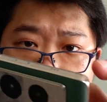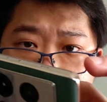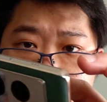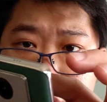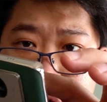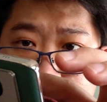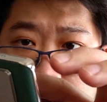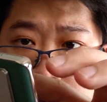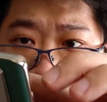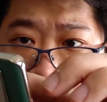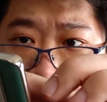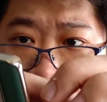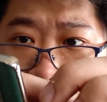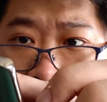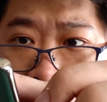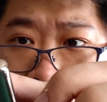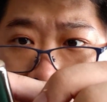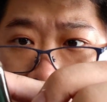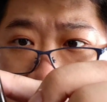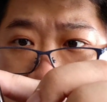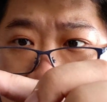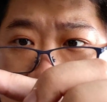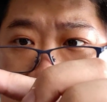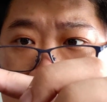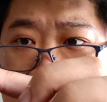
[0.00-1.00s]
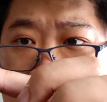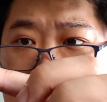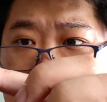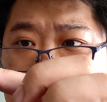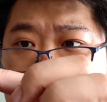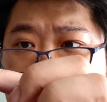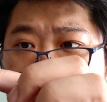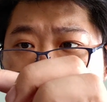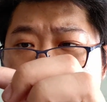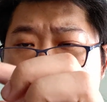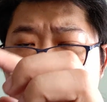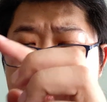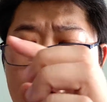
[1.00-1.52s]
So there
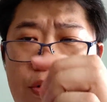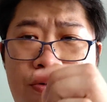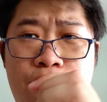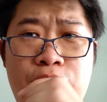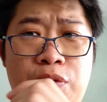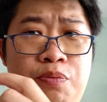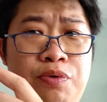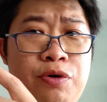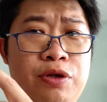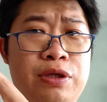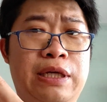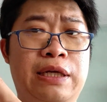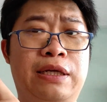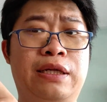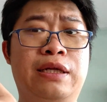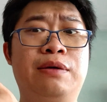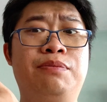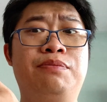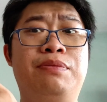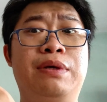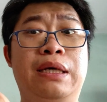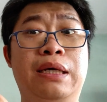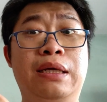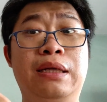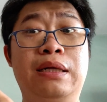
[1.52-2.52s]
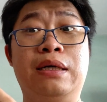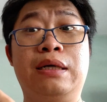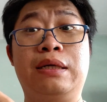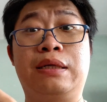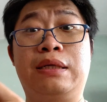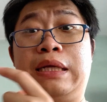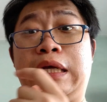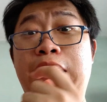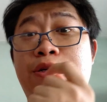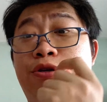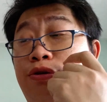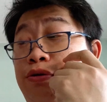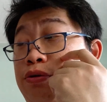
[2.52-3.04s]
is no screen protector being
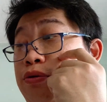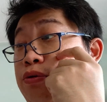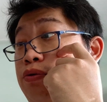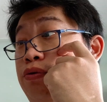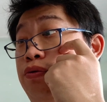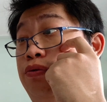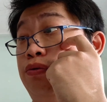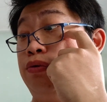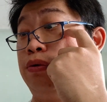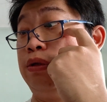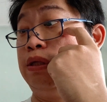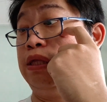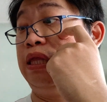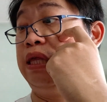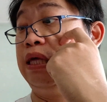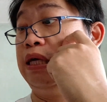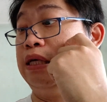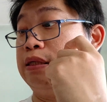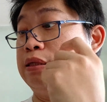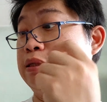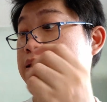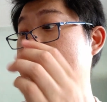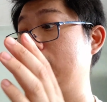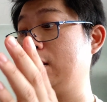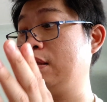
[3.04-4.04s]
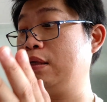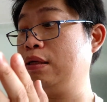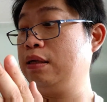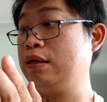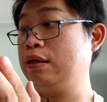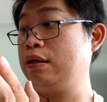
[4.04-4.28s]
attached onto this